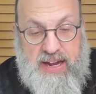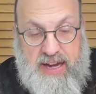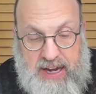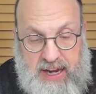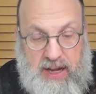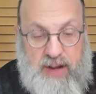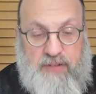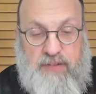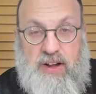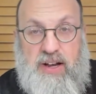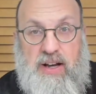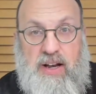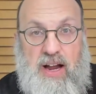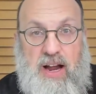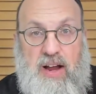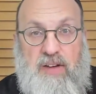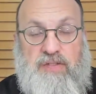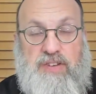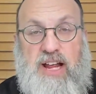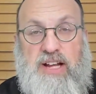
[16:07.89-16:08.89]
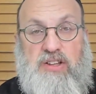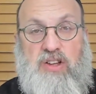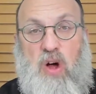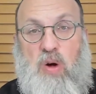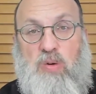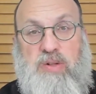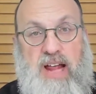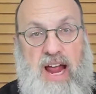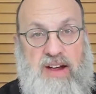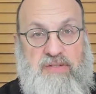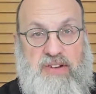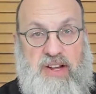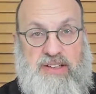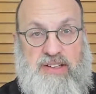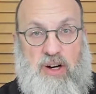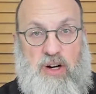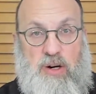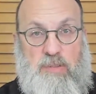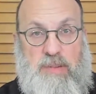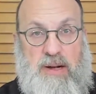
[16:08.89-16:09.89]
even if they don't have
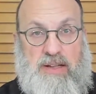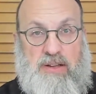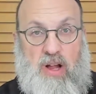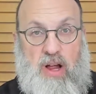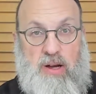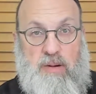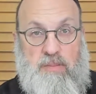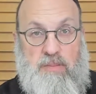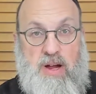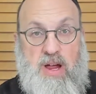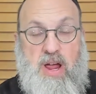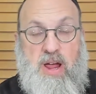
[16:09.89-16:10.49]
asar batlanim.